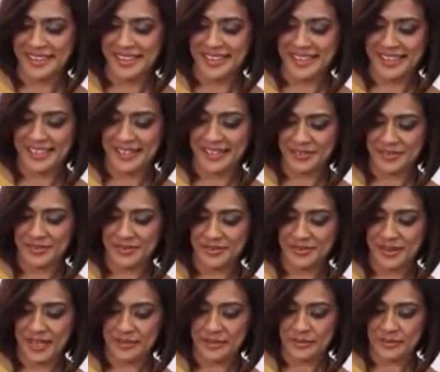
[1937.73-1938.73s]
And
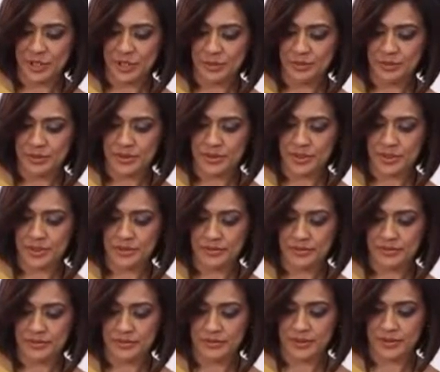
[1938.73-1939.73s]
5 drops of
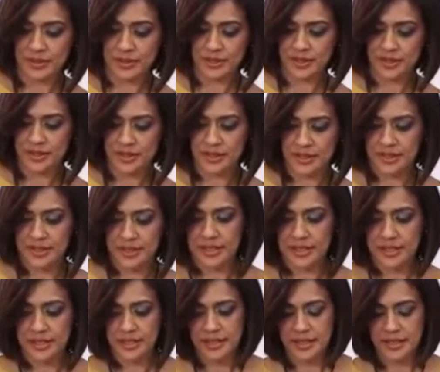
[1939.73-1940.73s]

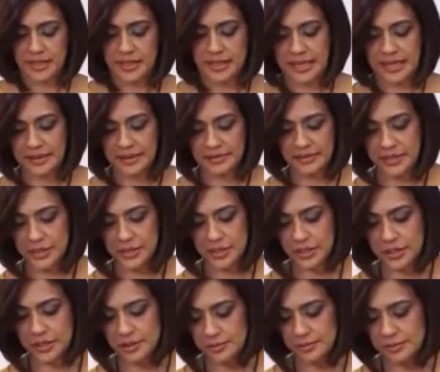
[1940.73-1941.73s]
lavender.